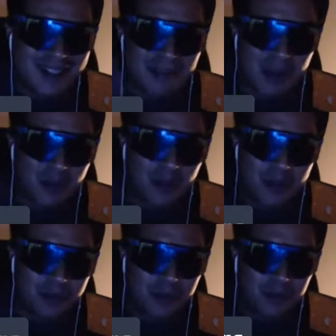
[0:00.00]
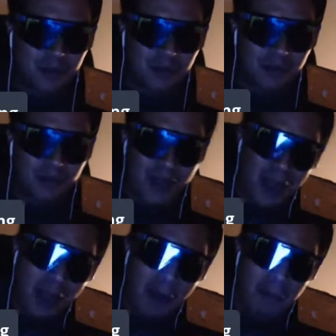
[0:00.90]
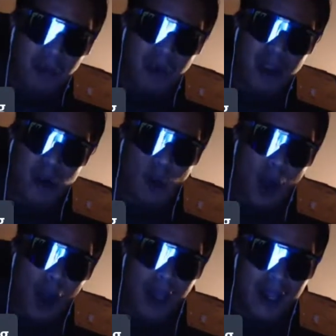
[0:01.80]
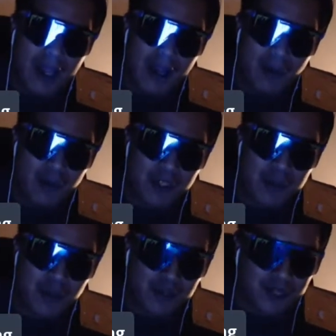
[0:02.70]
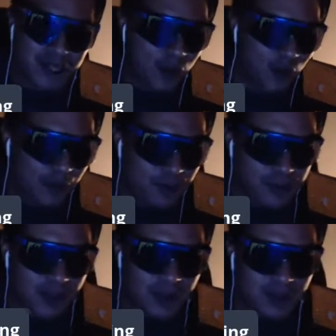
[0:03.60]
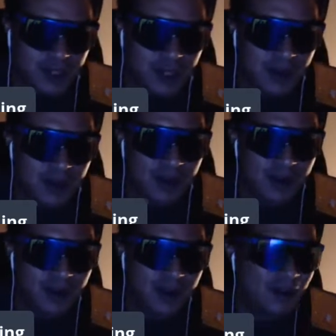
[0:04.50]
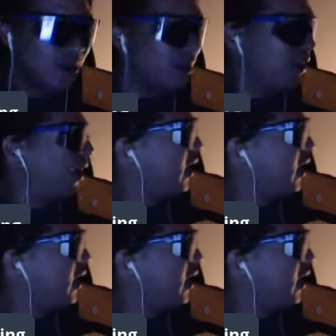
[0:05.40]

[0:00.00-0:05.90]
I'm done with him. Bray Wyatt was supposed to take over for The Undertaker. I